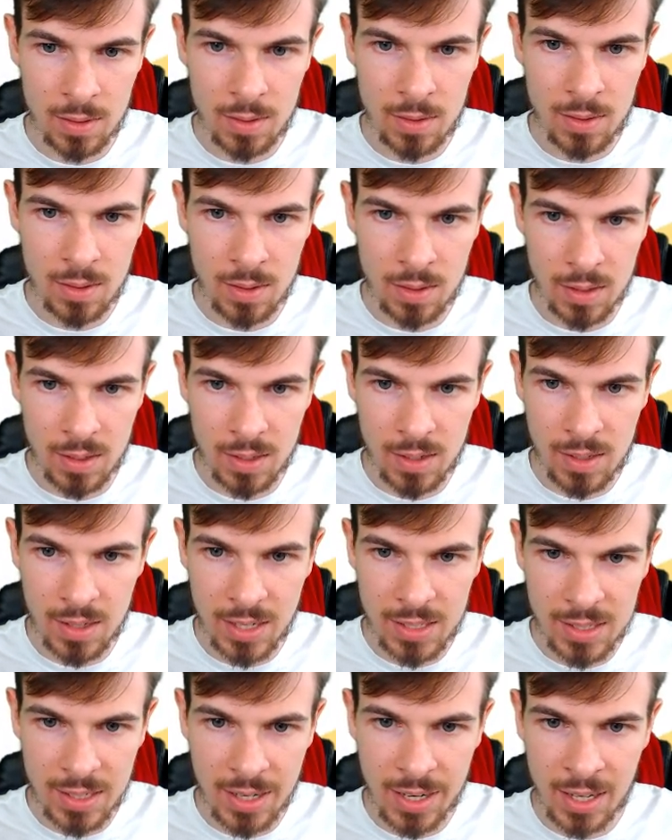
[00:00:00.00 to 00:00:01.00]
I
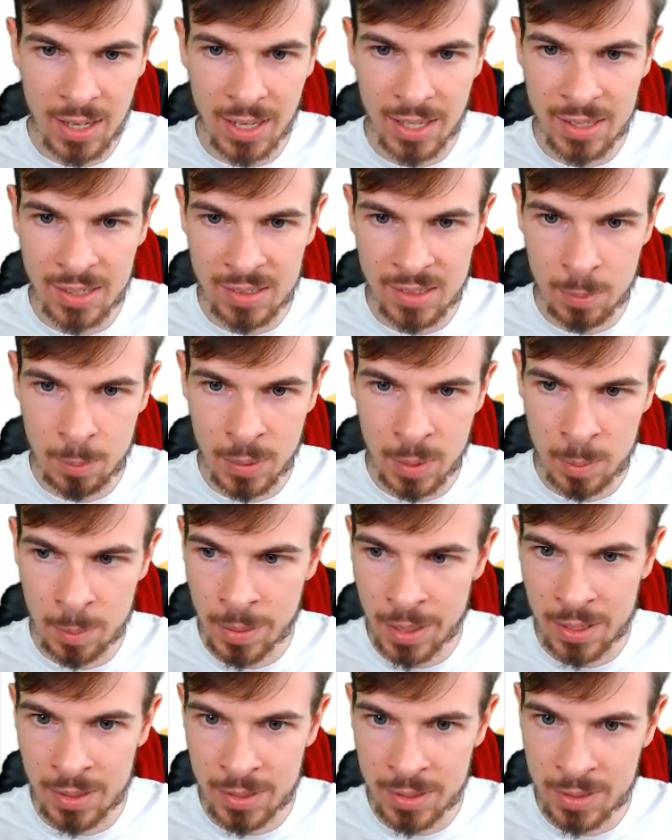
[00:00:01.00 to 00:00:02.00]
think I like this a bit
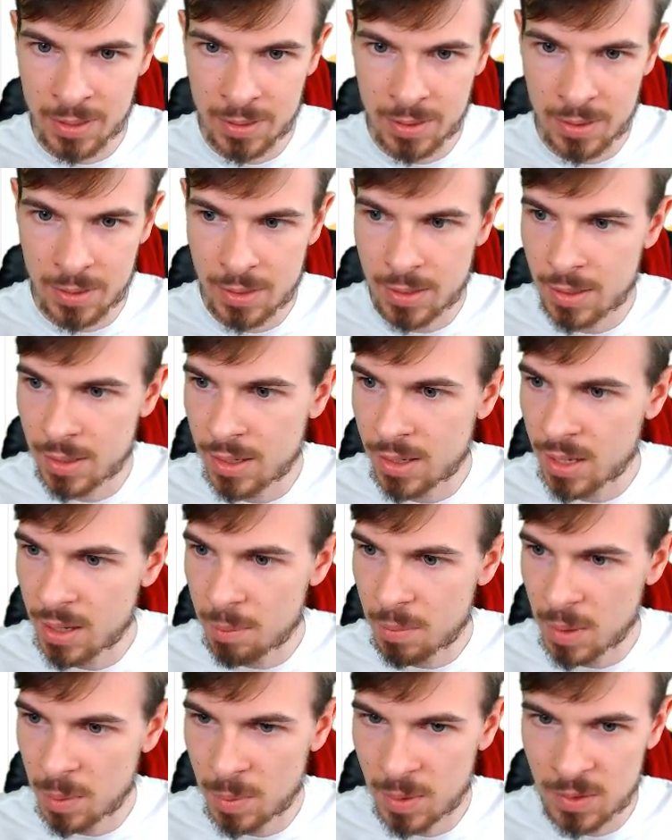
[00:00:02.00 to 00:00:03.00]
better.
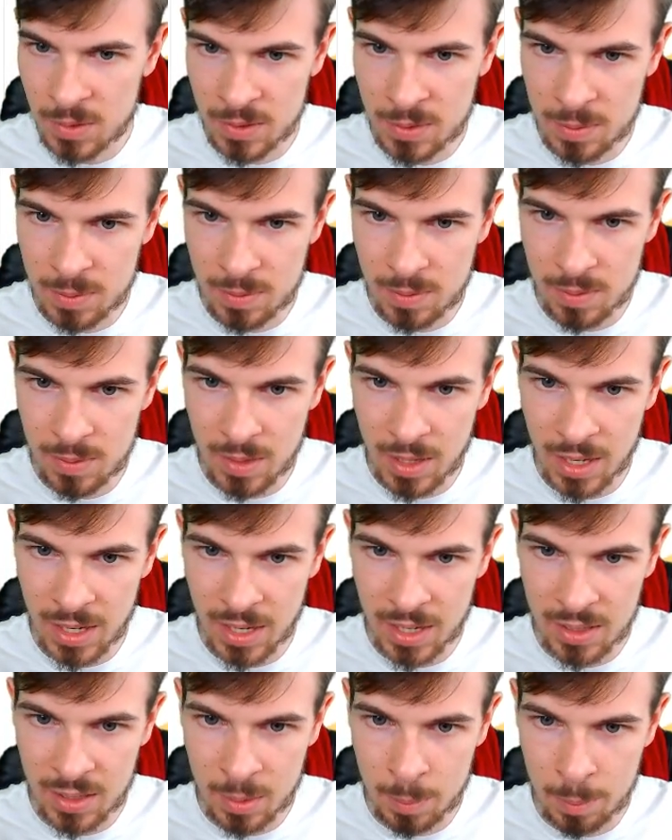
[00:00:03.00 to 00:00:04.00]
Maybe just
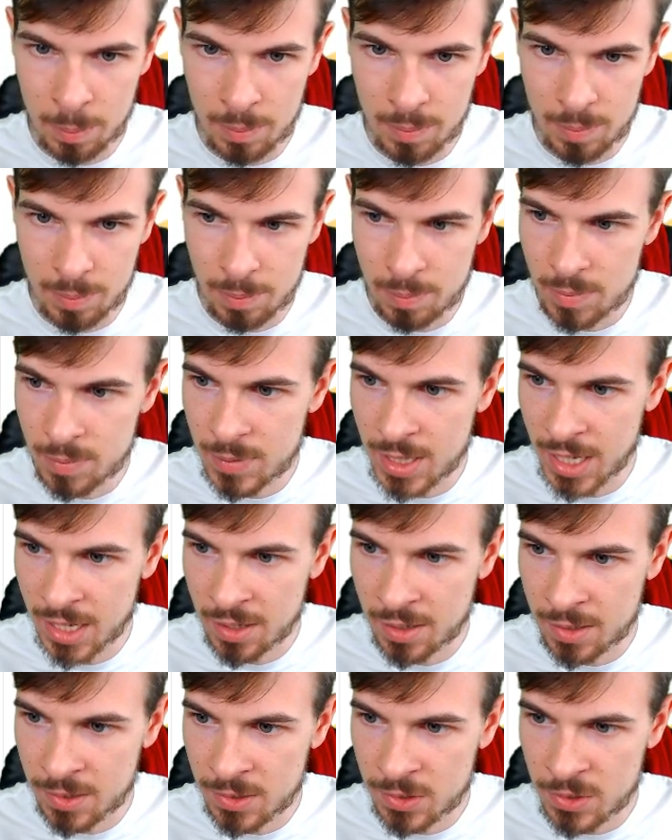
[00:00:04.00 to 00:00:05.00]
add a thicker
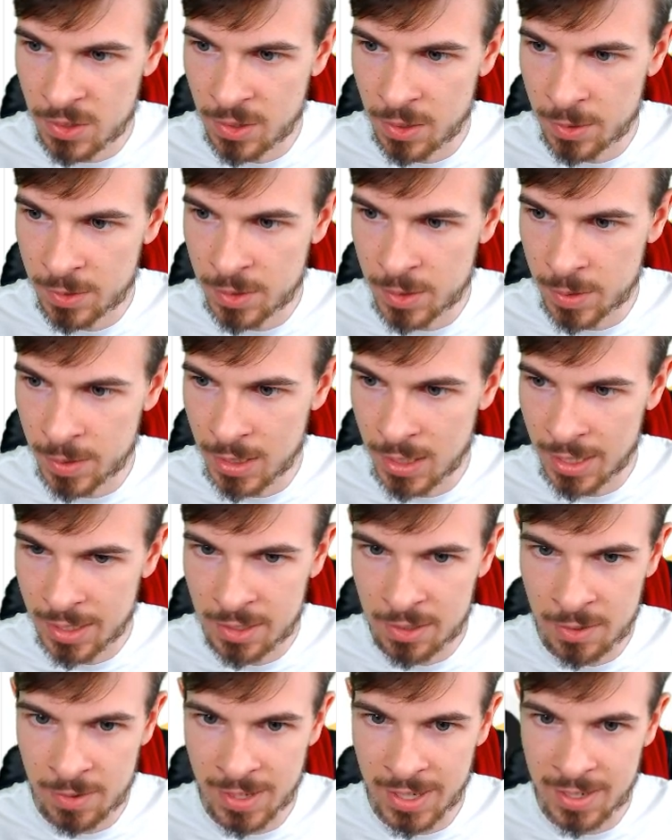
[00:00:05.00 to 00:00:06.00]
stroke to it, like
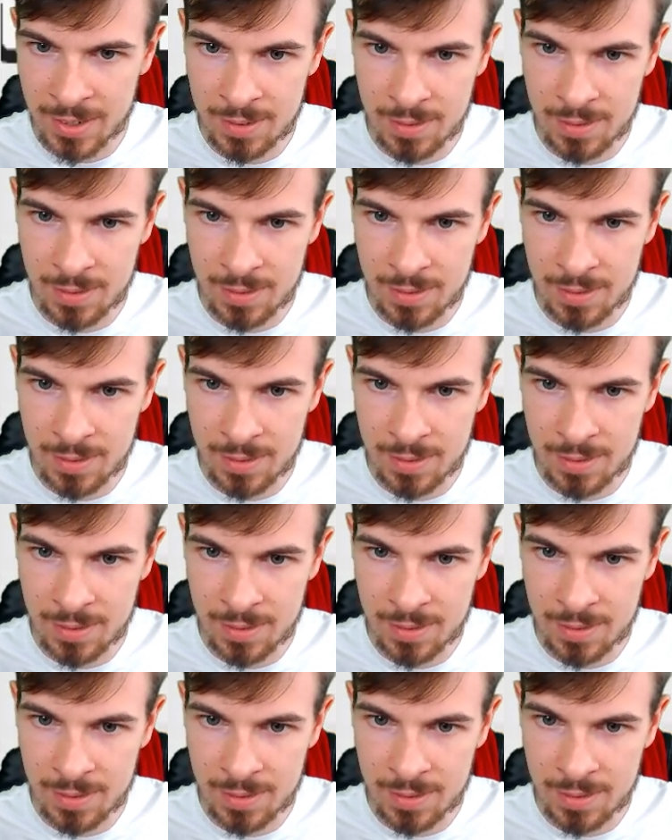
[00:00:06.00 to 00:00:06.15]
3.